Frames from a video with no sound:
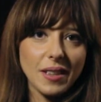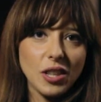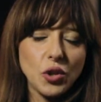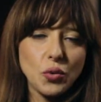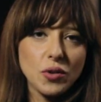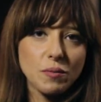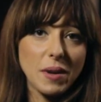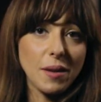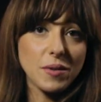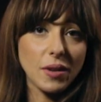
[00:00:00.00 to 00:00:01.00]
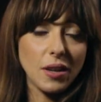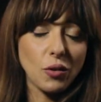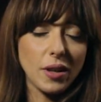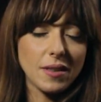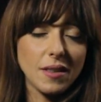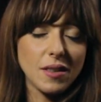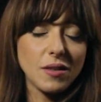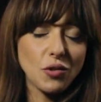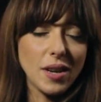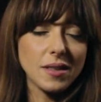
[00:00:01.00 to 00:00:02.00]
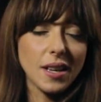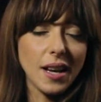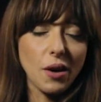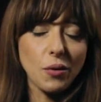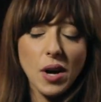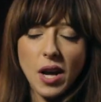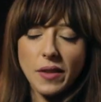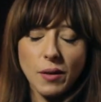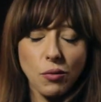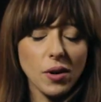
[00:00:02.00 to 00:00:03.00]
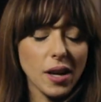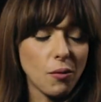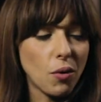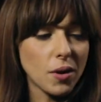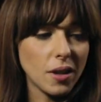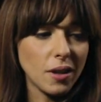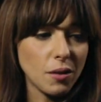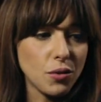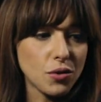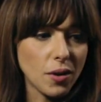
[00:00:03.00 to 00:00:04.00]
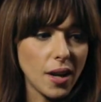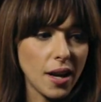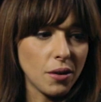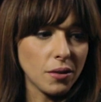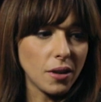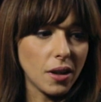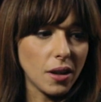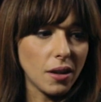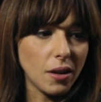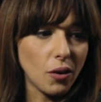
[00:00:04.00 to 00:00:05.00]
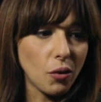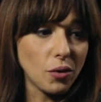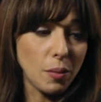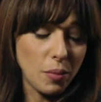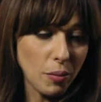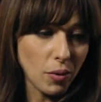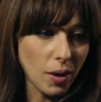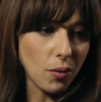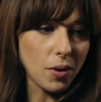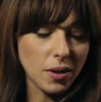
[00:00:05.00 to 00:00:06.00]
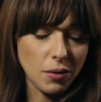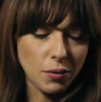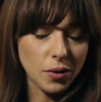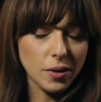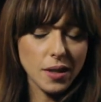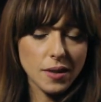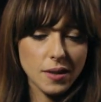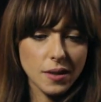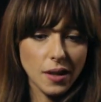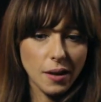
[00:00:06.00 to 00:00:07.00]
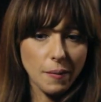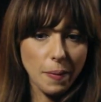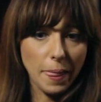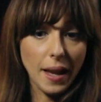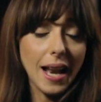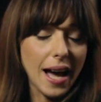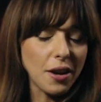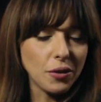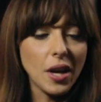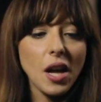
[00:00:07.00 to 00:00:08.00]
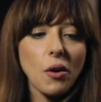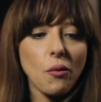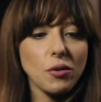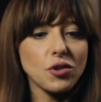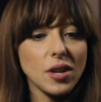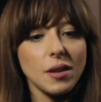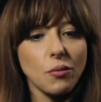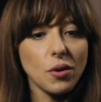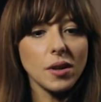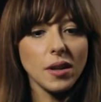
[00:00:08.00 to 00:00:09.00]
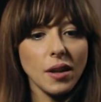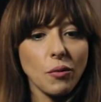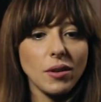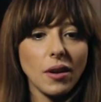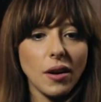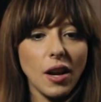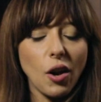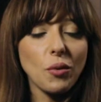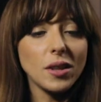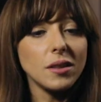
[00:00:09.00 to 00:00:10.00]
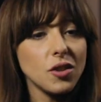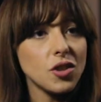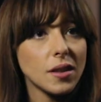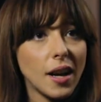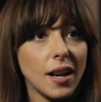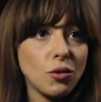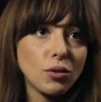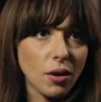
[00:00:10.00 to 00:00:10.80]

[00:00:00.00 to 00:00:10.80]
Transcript: use, perhaps, you know, it's interesting how the work awarded in the Future Lion or the people awarded for this Lion were usually working with a lot with digital and new